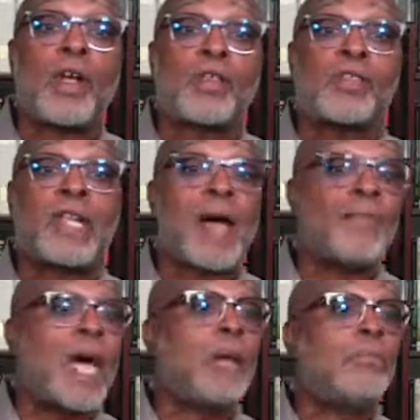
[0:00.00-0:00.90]
that I've
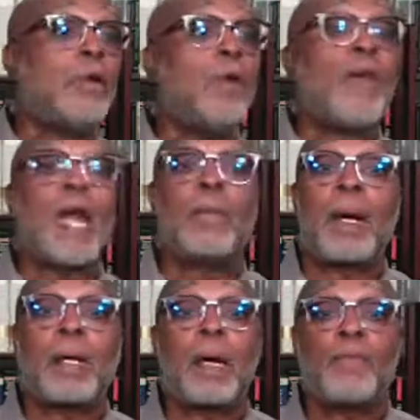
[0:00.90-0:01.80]
got to move out of my
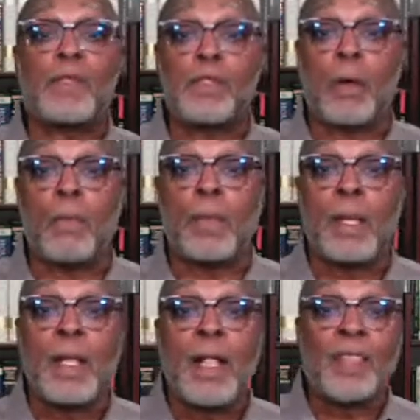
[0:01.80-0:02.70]
comfort zone,
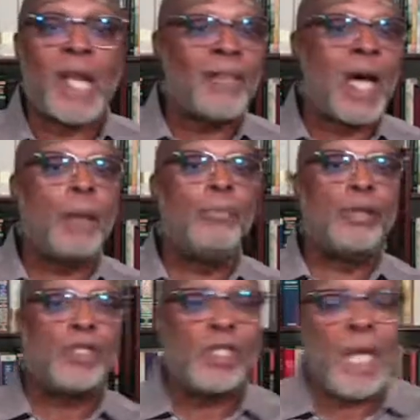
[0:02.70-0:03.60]
that I've got to
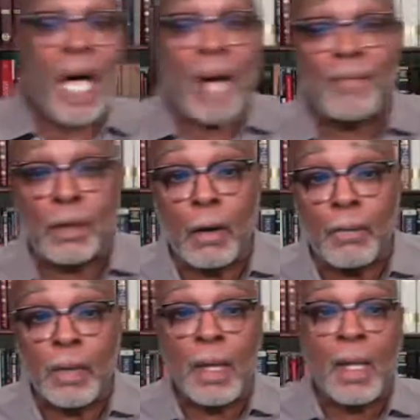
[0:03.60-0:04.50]
push the
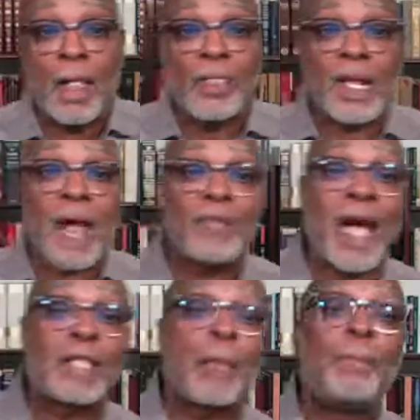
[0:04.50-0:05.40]
envelope, that I've
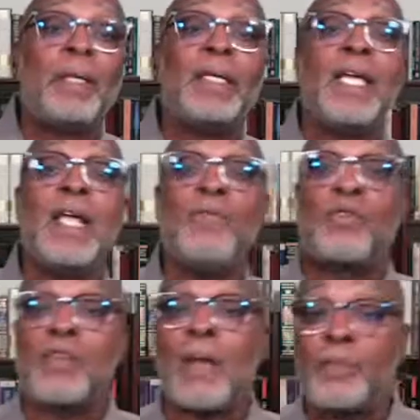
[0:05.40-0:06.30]
got to believe
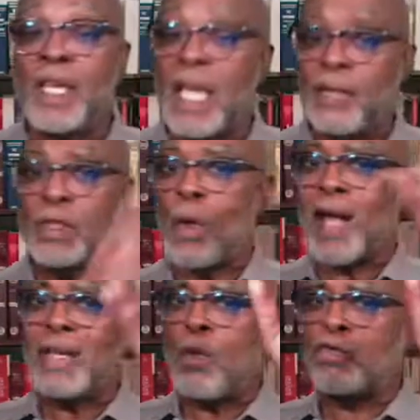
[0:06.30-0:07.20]
something, even though
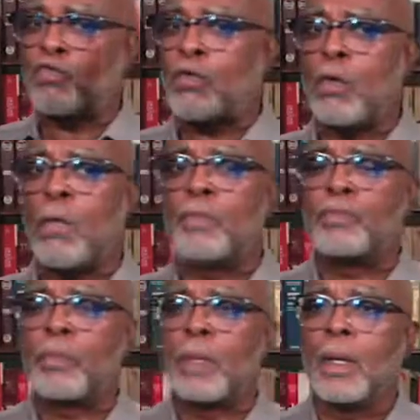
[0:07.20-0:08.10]
I know it's true,
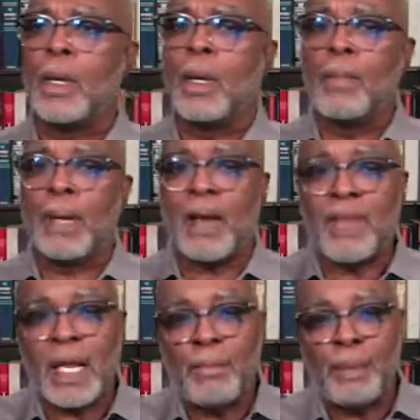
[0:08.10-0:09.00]
but I've
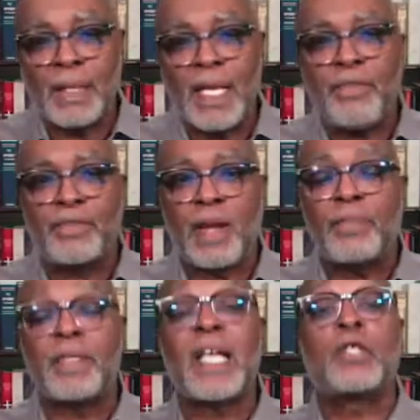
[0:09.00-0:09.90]
got to believe
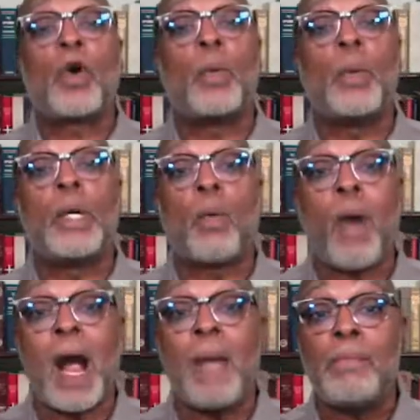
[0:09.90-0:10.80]
something that's going to
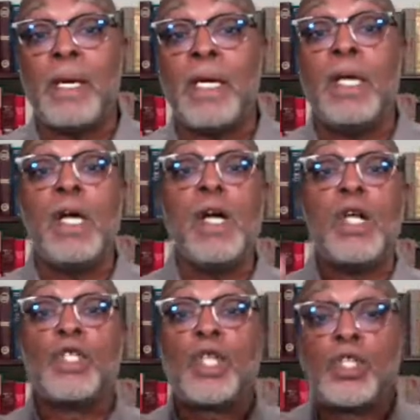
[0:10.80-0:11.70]
require me
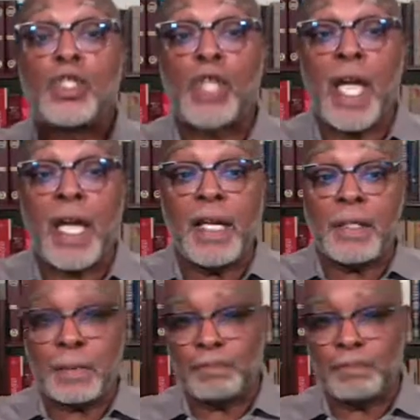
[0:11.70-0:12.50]
to change.